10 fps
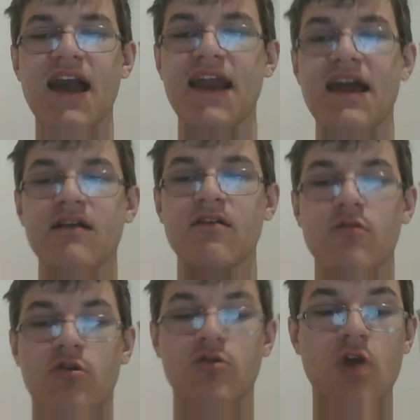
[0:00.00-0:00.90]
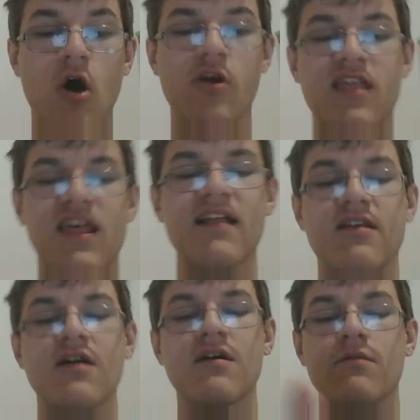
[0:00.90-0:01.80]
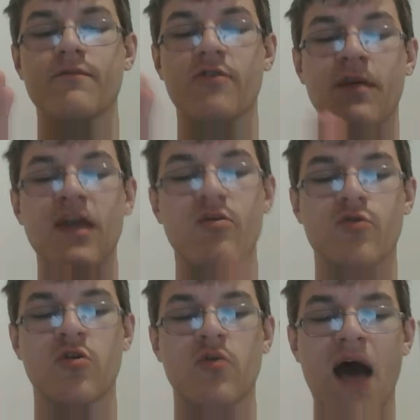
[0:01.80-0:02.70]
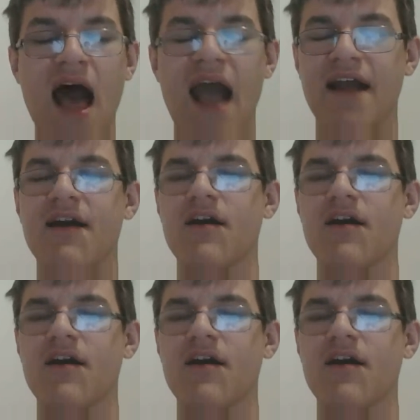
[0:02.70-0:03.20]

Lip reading: and they noticed that the speeds were too high,